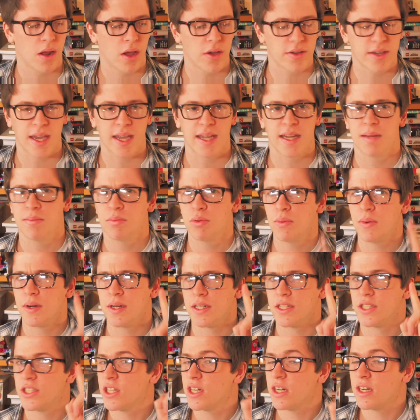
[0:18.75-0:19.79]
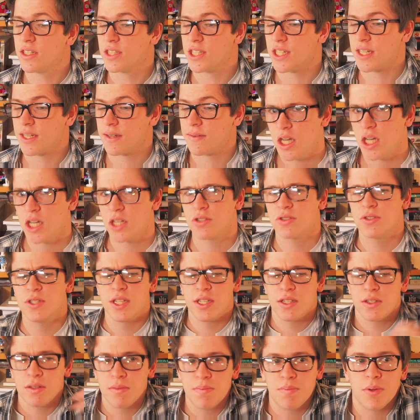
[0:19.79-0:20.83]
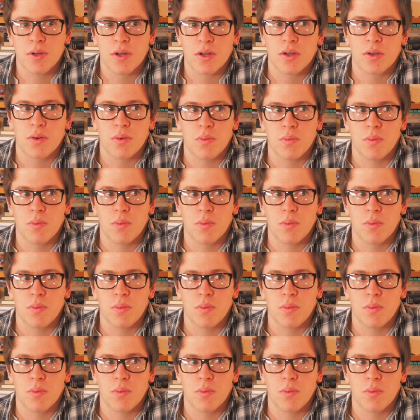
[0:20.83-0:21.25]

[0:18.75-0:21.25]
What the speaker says: Okay, number one, charging. A traditional book